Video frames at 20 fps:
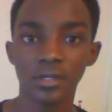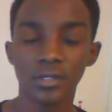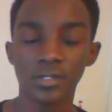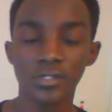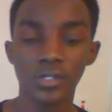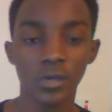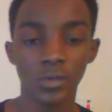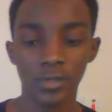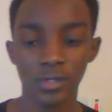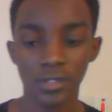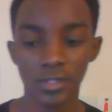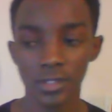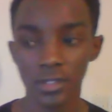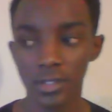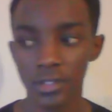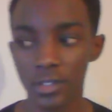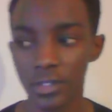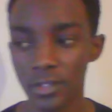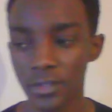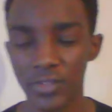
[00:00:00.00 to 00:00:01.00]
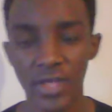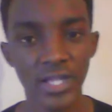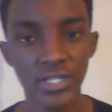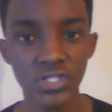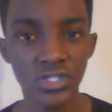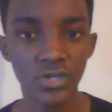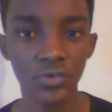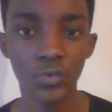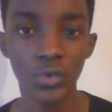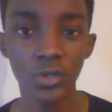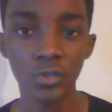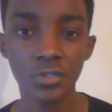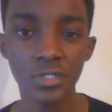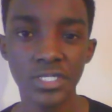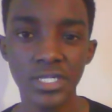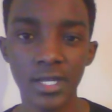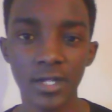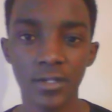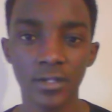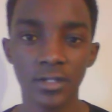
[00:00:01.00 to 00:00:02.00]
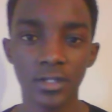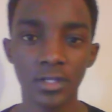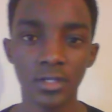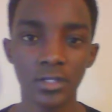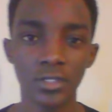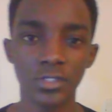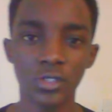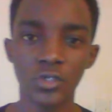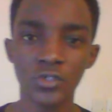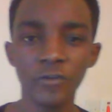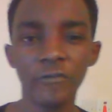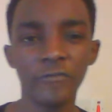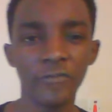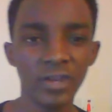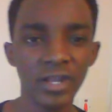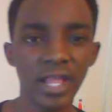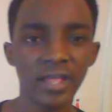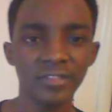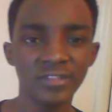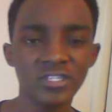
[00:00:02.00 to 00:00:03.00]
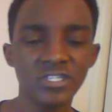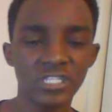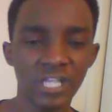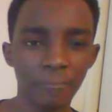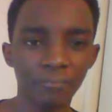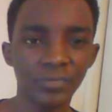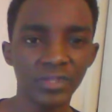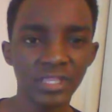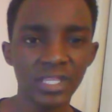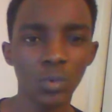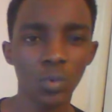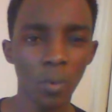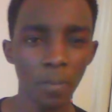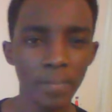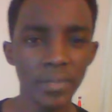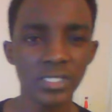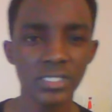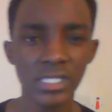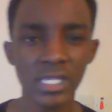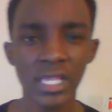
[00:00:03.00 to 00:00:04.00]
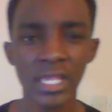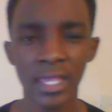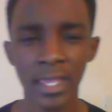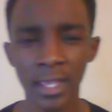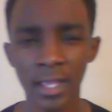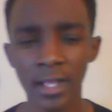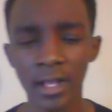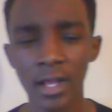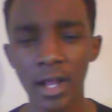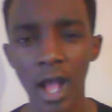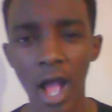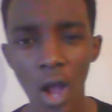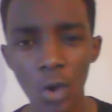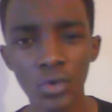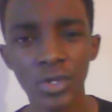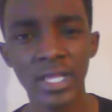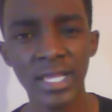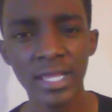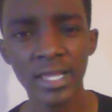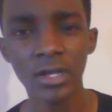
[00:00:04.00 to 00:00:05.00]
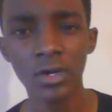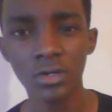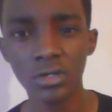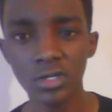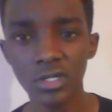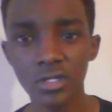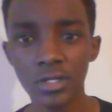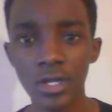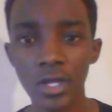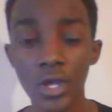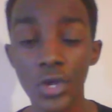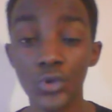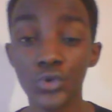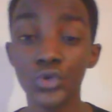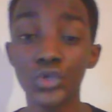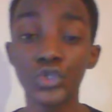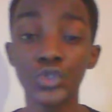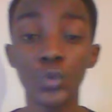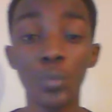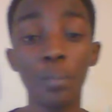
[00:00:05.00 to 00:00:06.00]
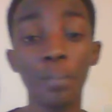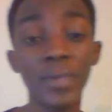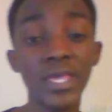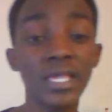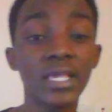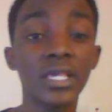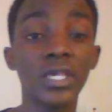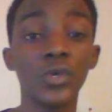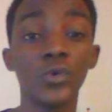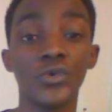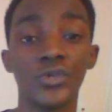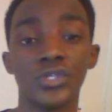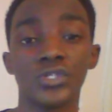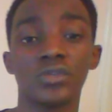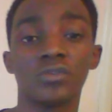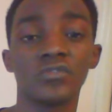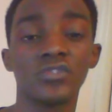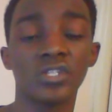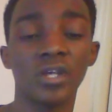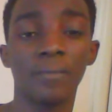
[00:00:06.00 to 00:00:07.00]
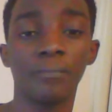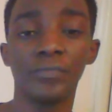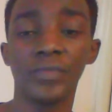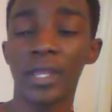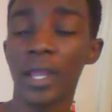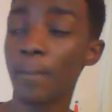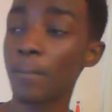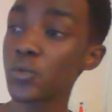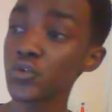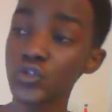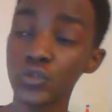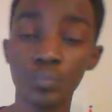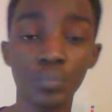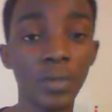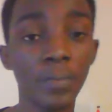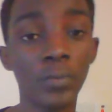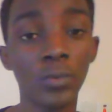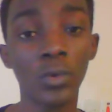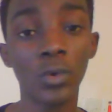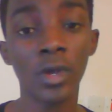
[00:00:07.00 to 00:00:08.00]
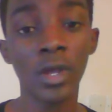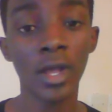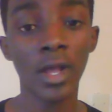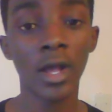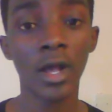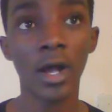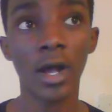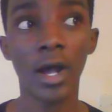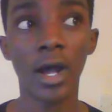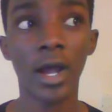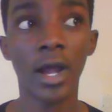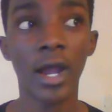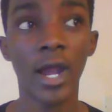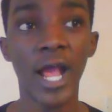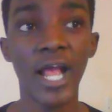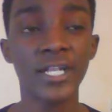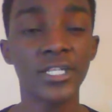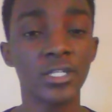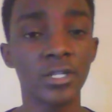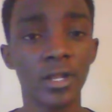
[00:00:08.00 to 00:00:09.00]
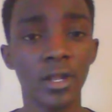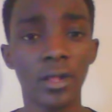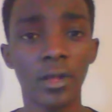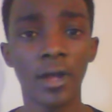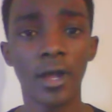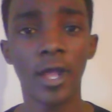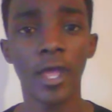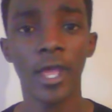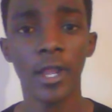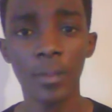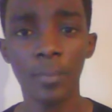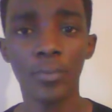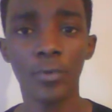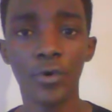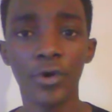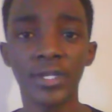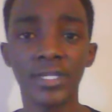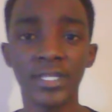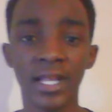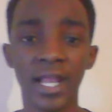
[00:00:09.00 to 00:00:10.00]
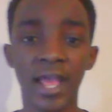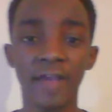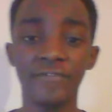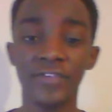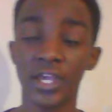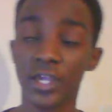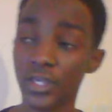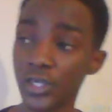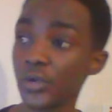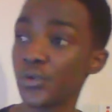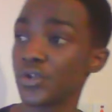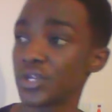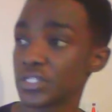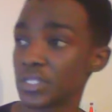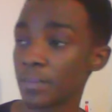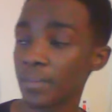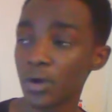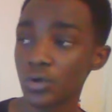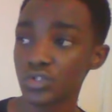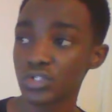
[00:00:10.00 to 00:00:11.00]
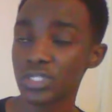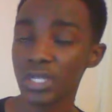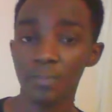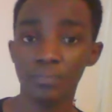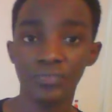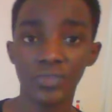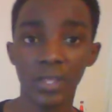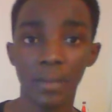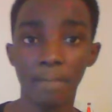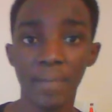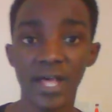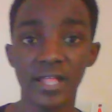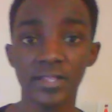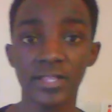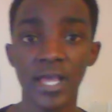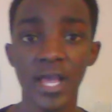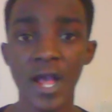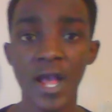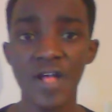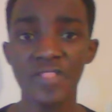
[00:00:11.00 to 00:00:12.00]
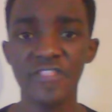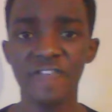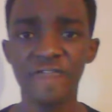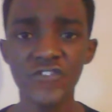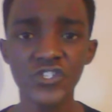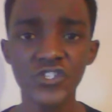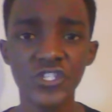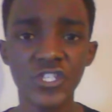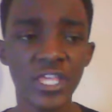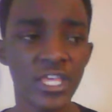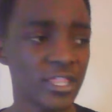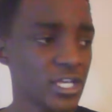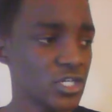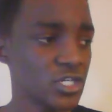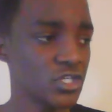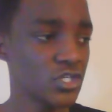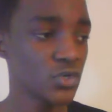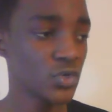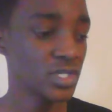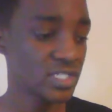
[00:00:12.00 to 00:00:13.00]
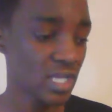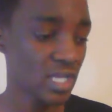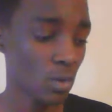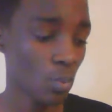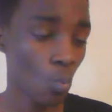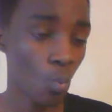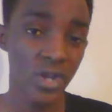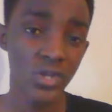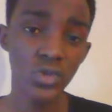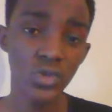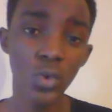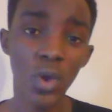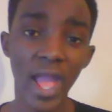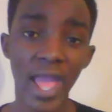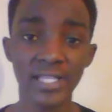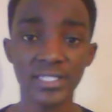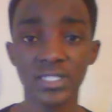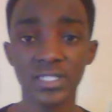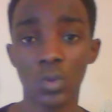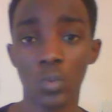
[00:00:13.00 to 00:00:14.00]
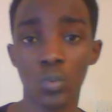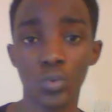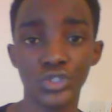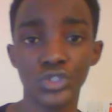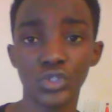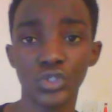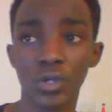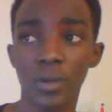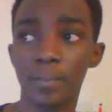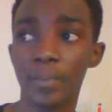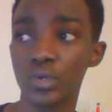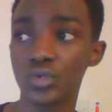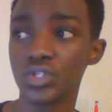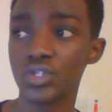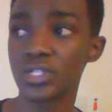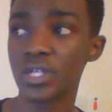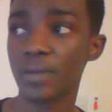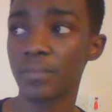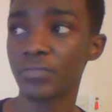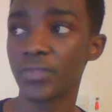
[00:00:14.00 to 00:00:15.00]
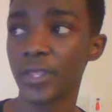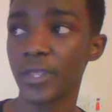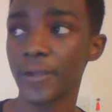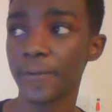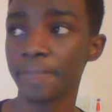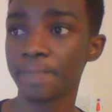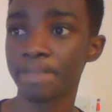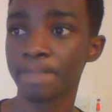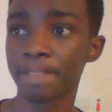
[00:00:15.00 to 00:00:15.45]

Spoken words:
so that's the real deal. Don't you feel like there's something that we're missing out here on? You should be curious of something, and most people are at any point in life they're curious about something. But the first thing they do is that when you ask a question about something,